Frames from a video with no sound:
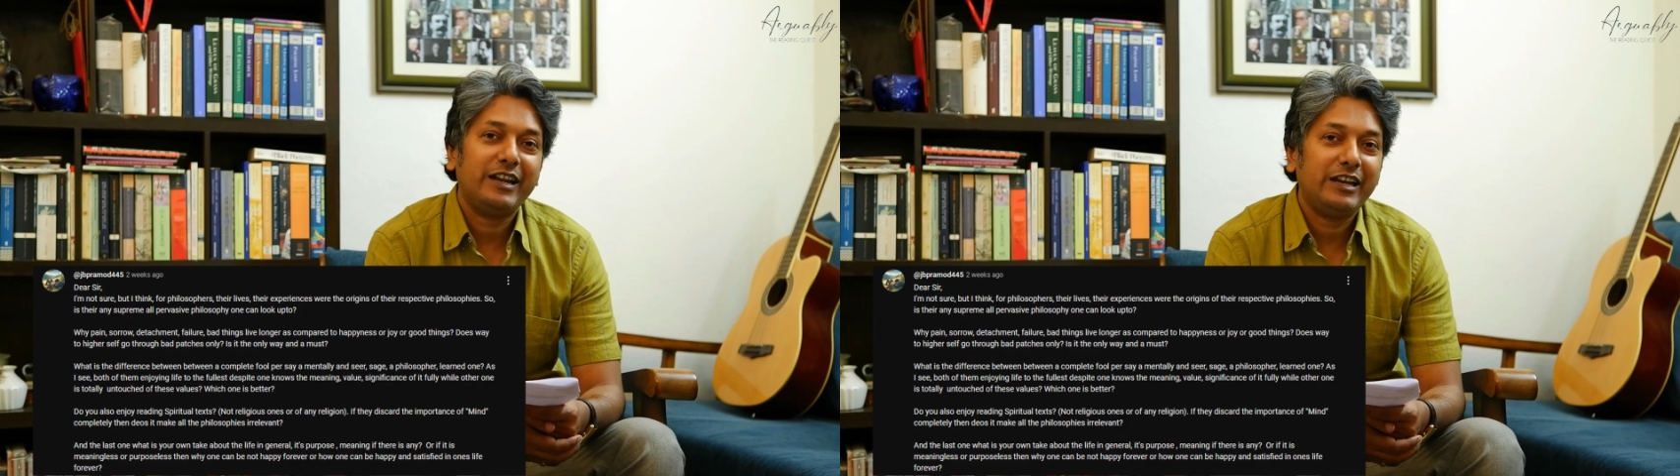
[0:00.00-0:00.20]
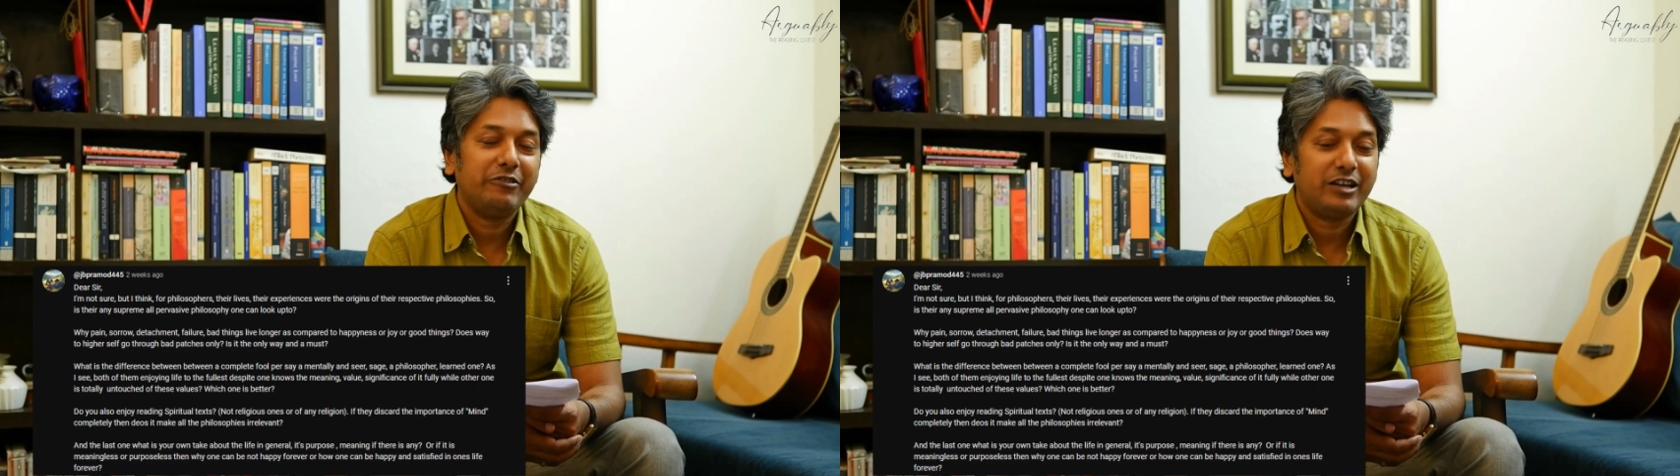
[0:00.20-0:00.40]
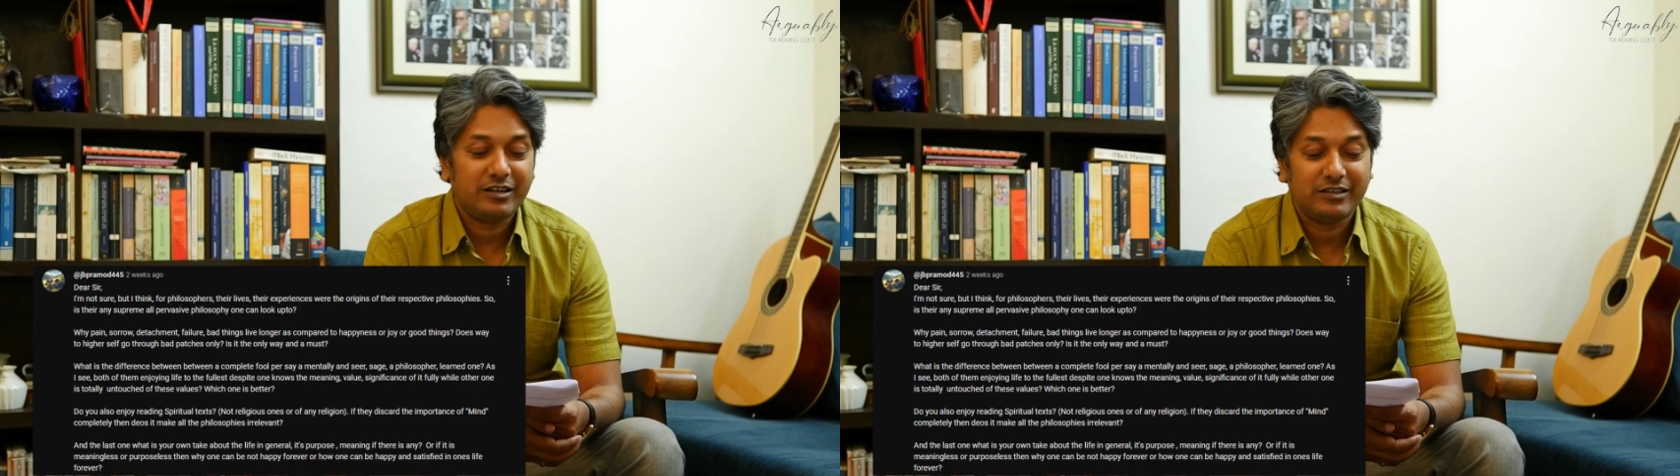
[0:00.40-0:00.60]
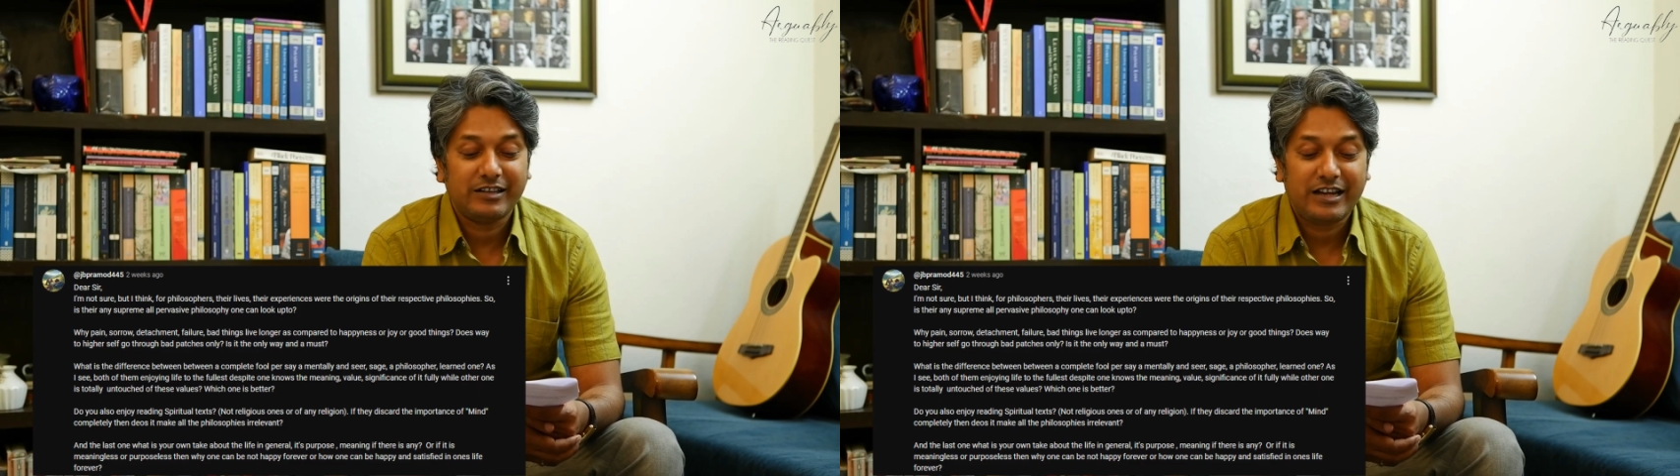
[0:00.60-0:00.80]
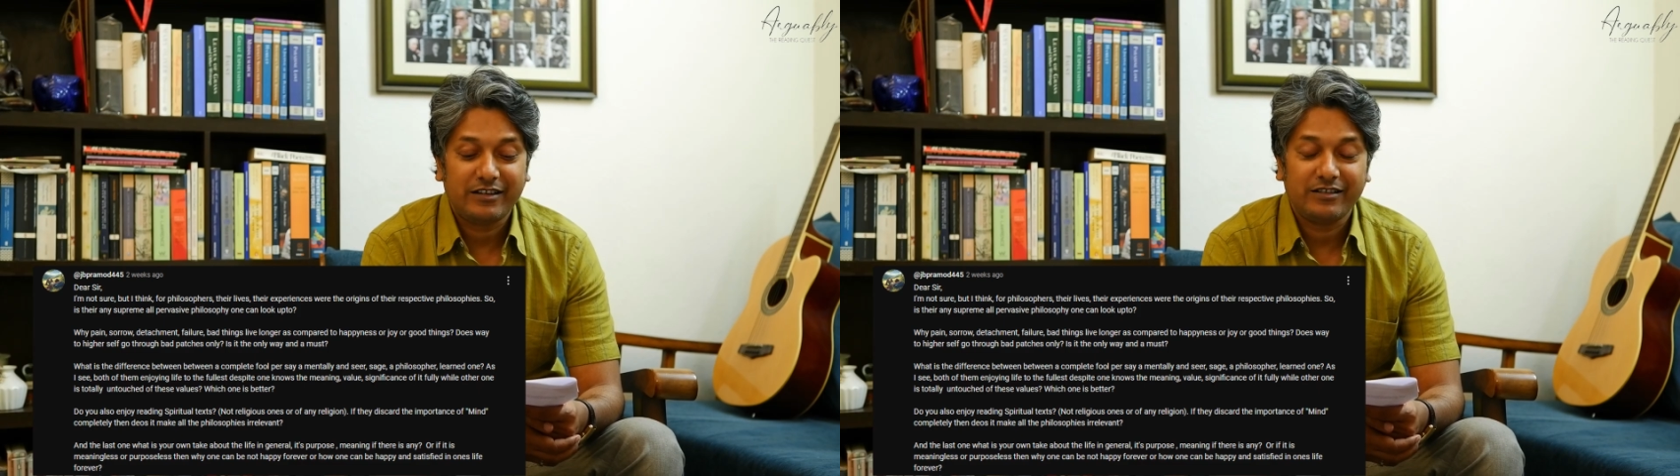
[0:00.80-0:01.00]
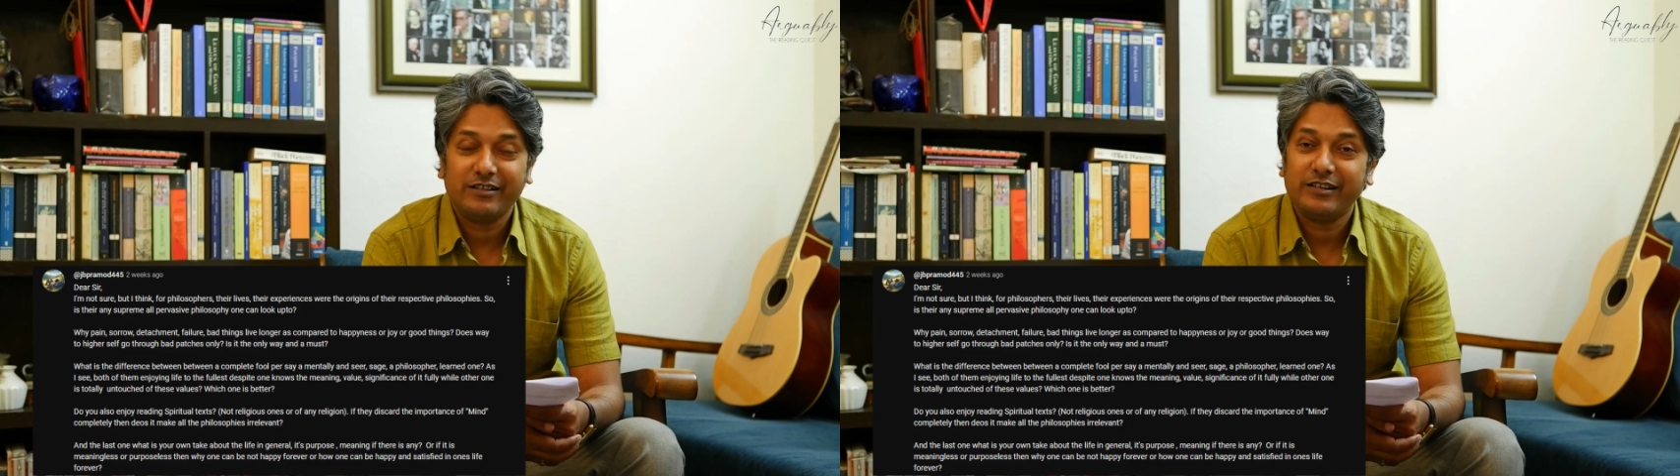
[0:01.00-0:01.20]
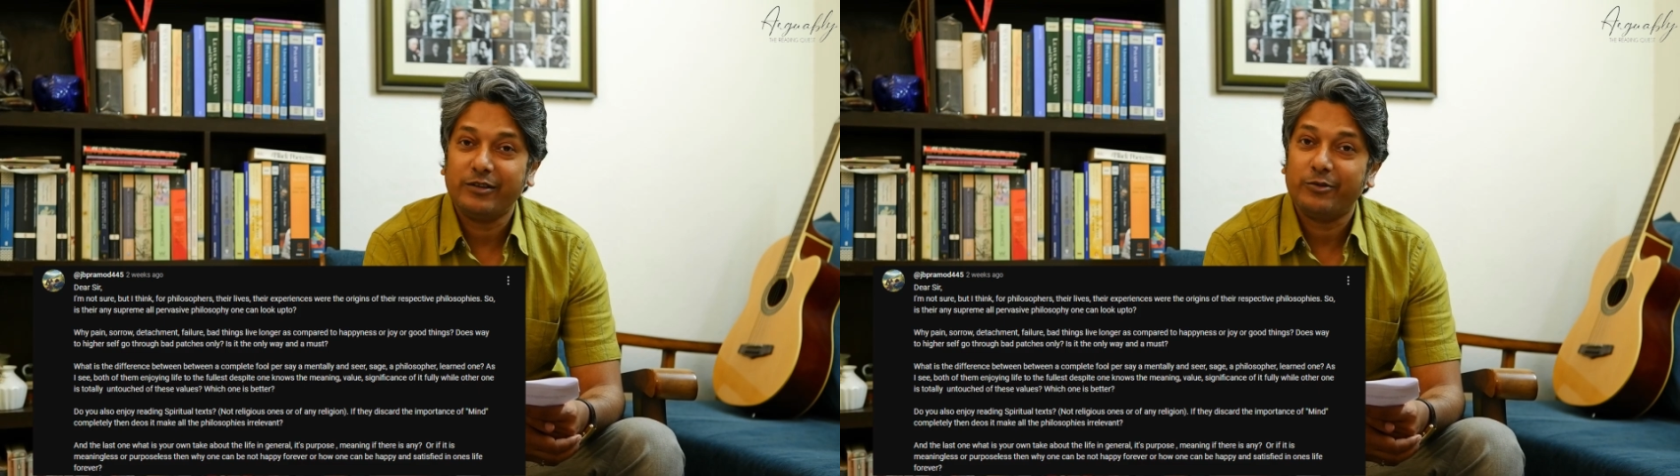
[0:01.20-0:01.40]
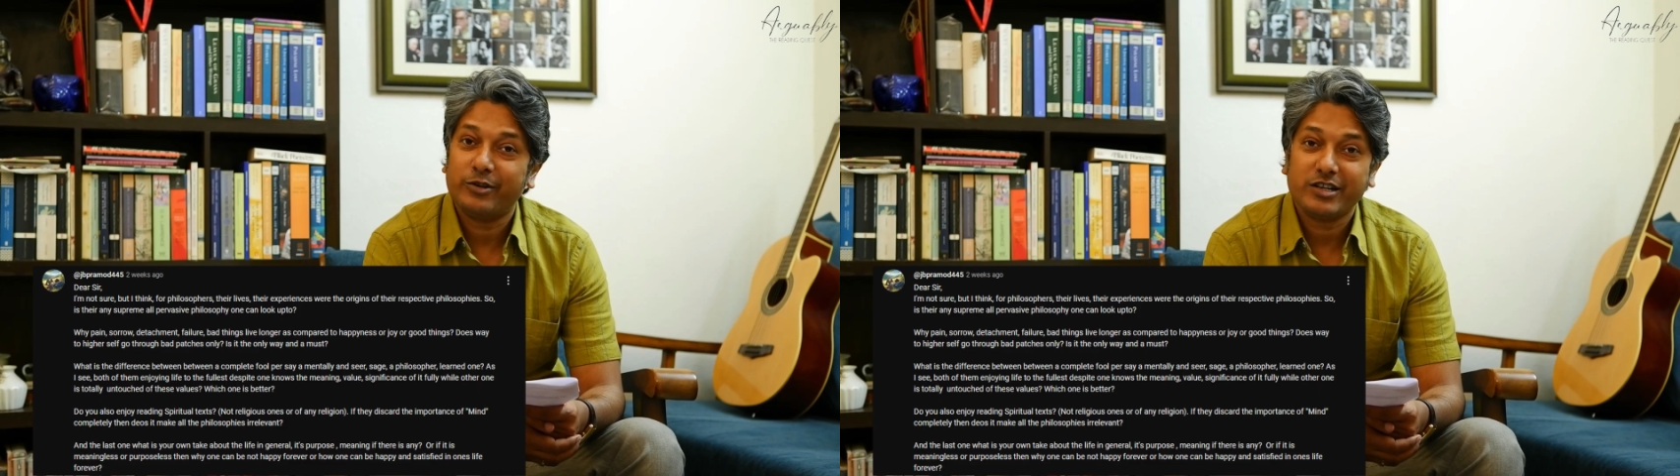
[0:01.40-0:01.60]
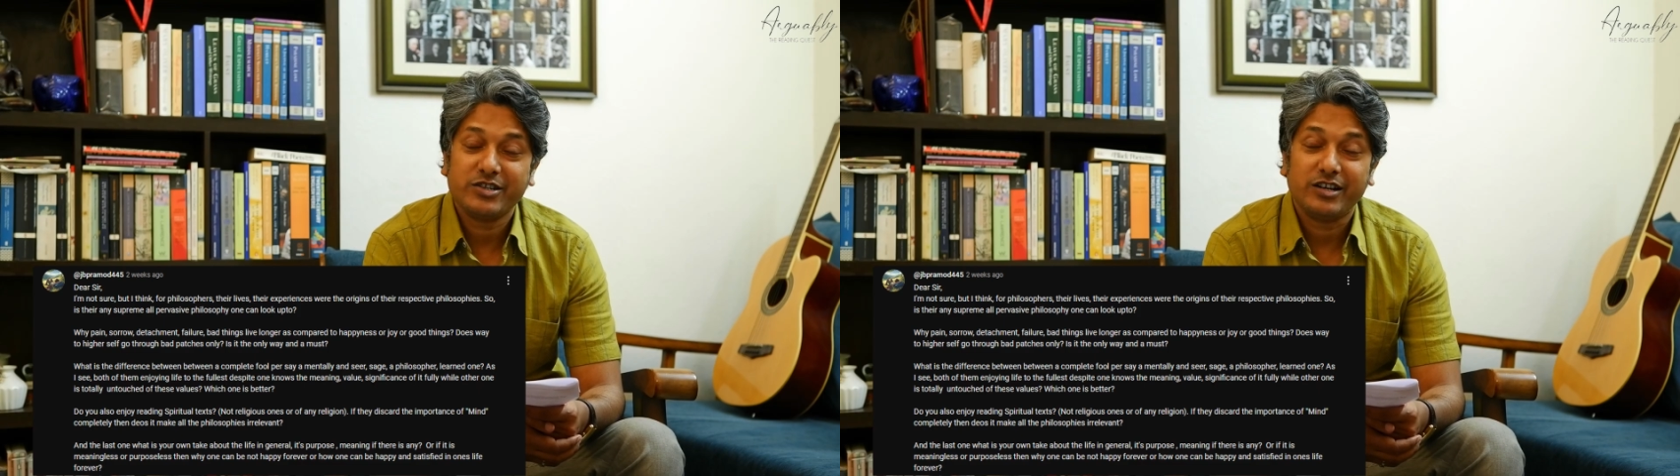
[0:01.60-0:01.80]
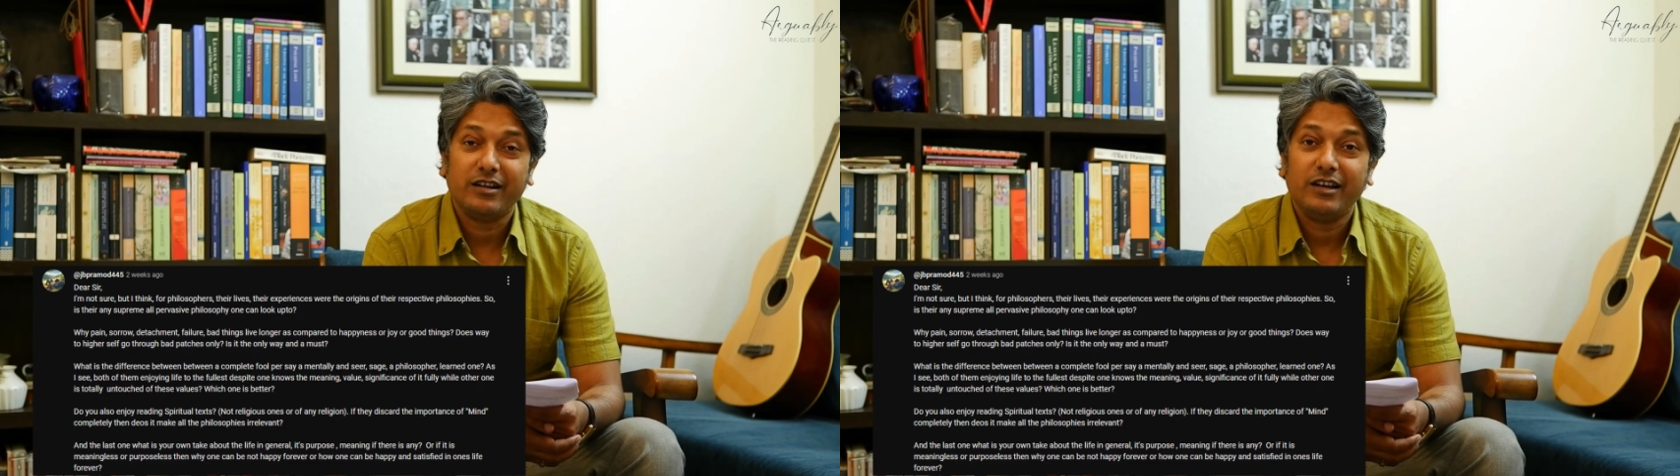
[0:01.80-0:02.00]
anywhere other than, Russia.